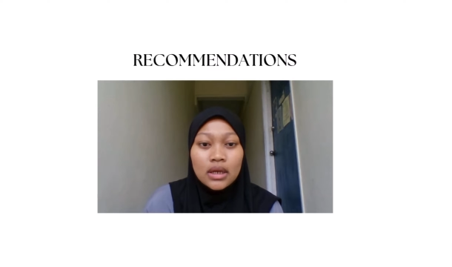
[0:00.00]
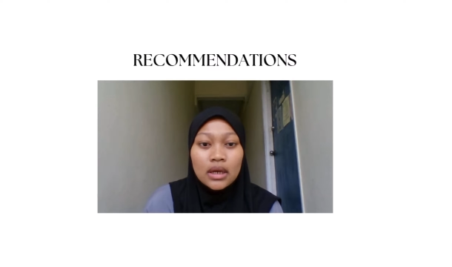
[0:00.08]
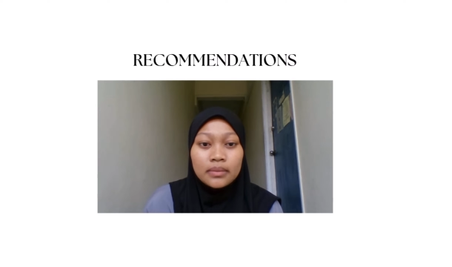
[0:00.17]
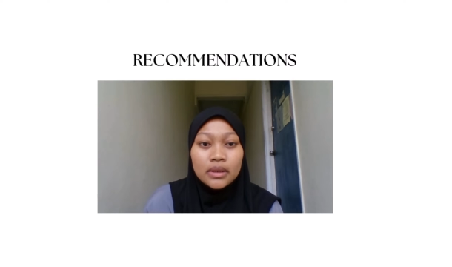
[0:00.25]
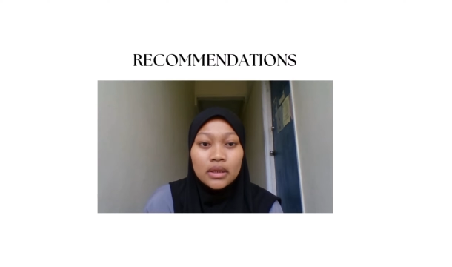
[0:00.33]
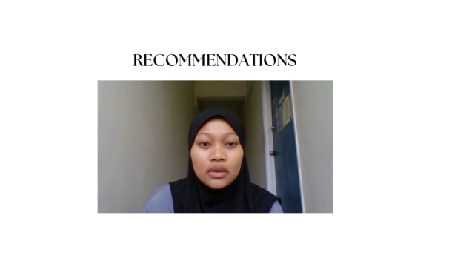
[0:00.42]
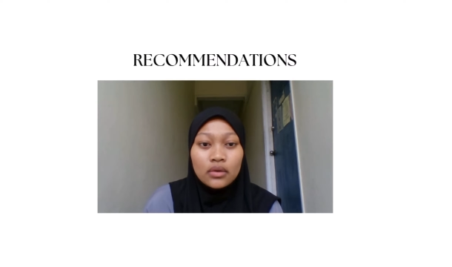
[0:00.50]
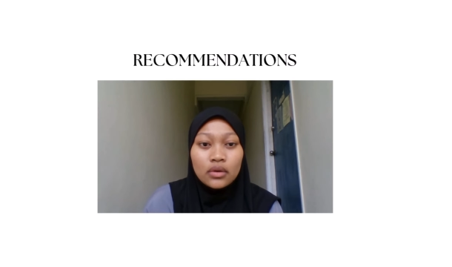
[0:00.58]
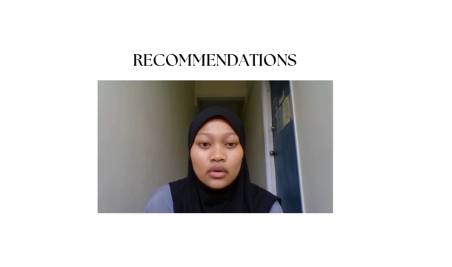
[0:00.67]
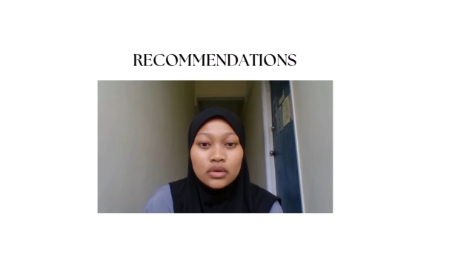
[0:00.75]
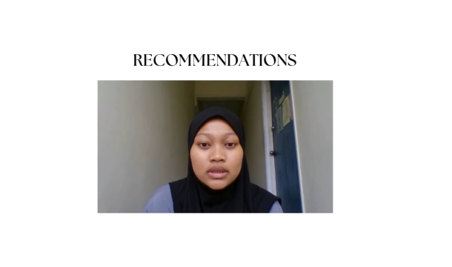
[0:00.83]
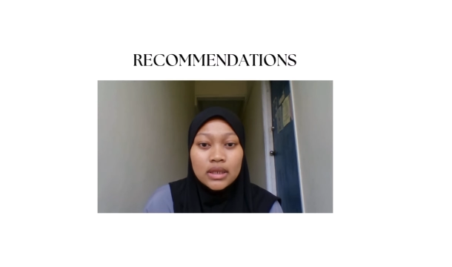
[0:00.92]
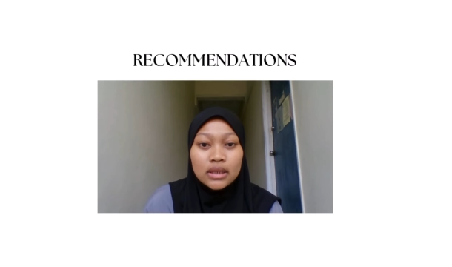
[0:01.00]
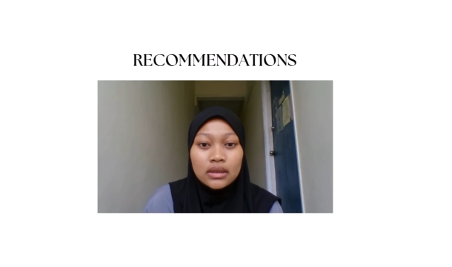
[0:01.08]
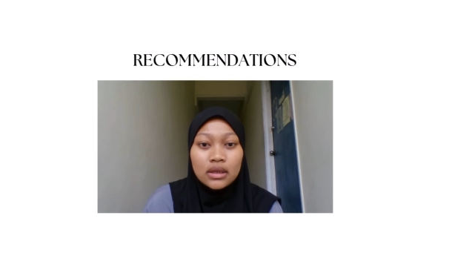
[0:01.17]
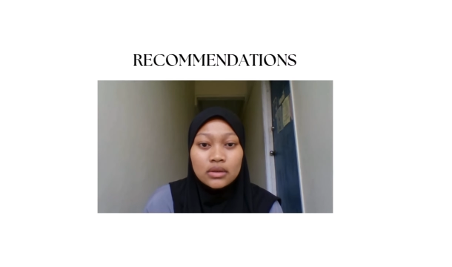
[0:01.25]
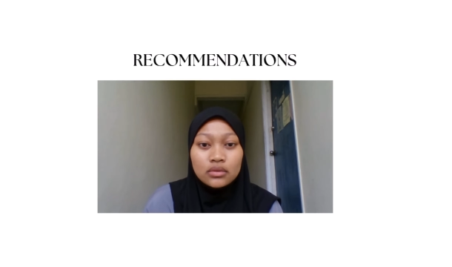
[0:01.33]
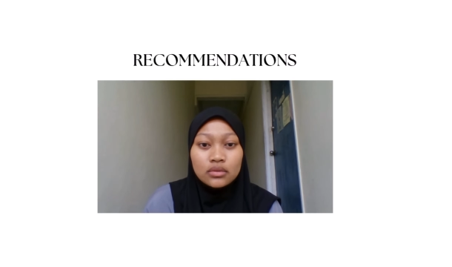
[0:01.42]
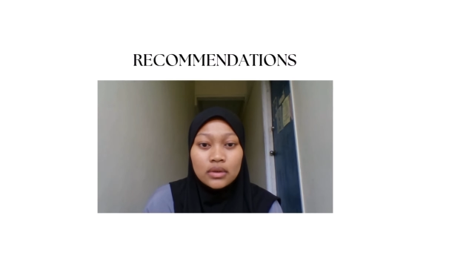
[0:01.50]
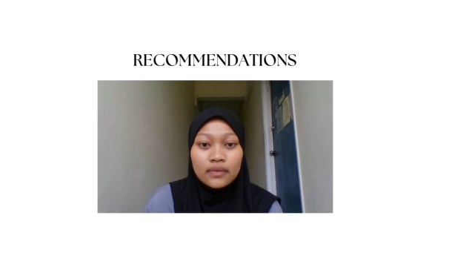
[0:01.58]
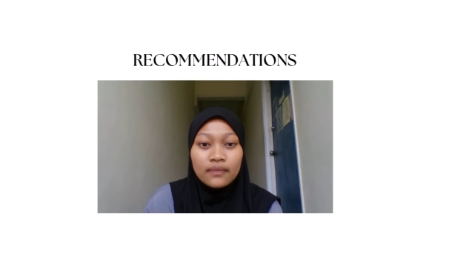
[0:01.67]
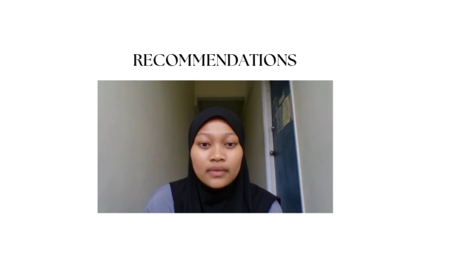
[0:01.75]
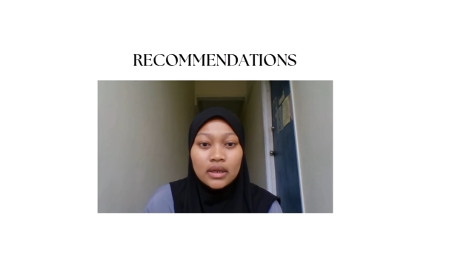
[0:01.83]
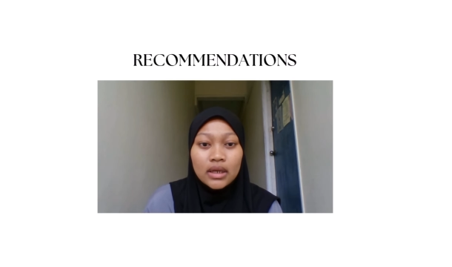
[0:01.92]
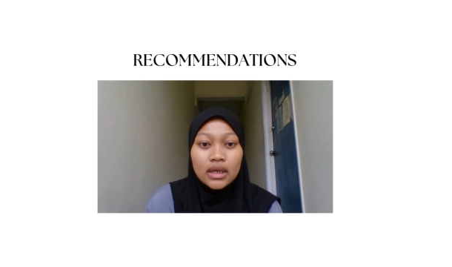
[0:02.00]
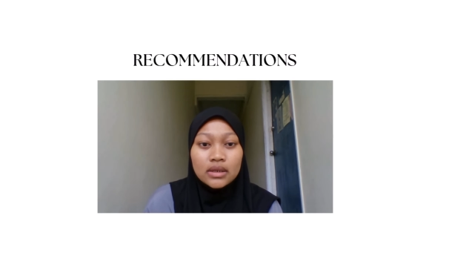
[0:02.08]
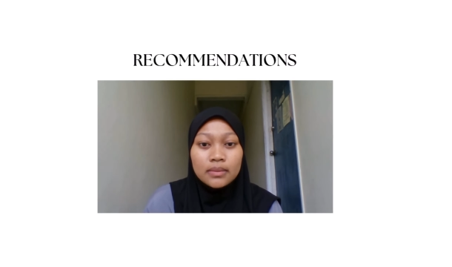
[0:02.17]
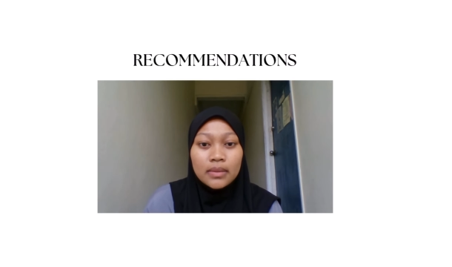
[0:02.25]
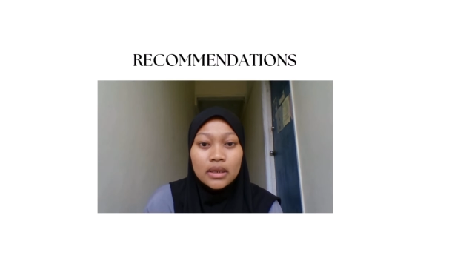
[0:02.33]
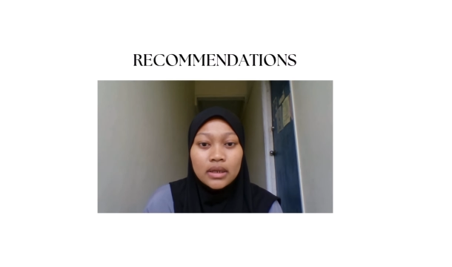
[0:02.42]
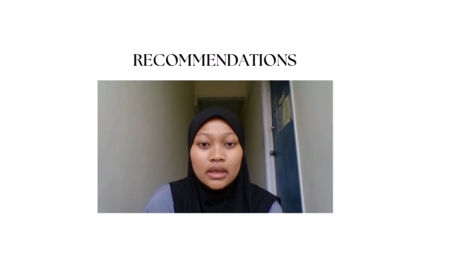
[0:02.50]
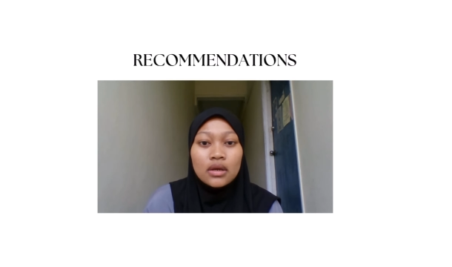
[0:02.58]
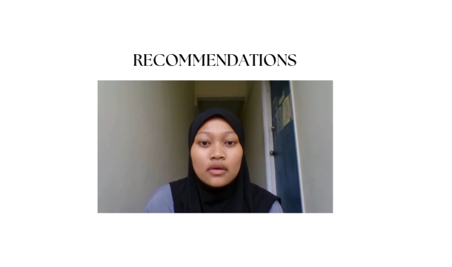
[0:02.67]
update your cost data to reflect current market